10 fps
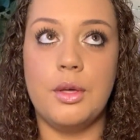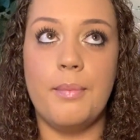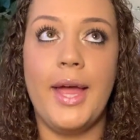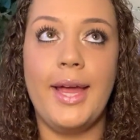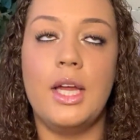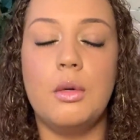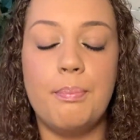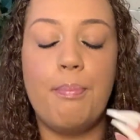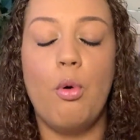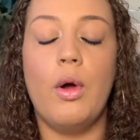main
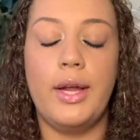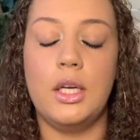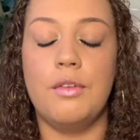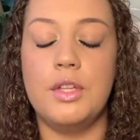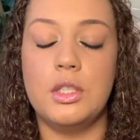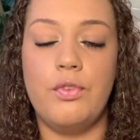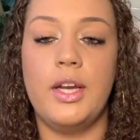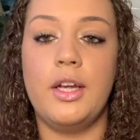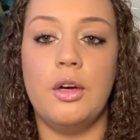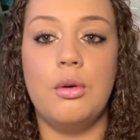point of this
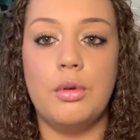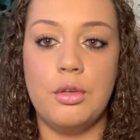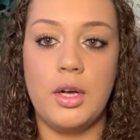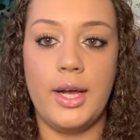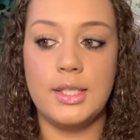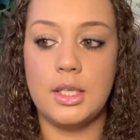video, you guys,